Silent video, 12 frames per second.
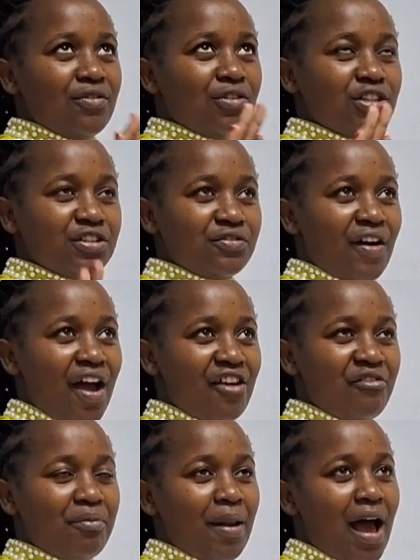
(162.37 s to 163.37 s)

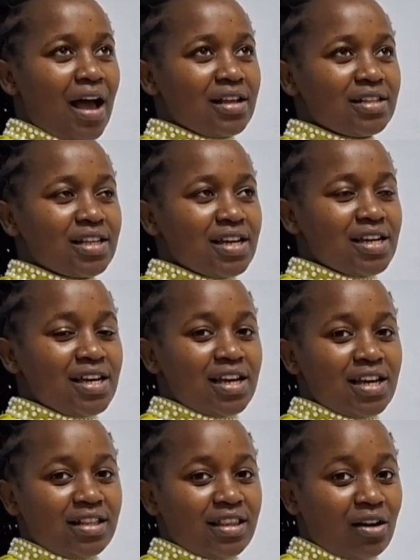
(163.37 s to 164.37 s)
45 plus
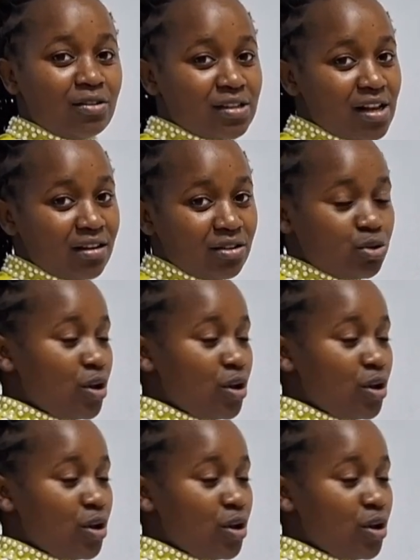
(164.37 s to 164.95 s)
8,000,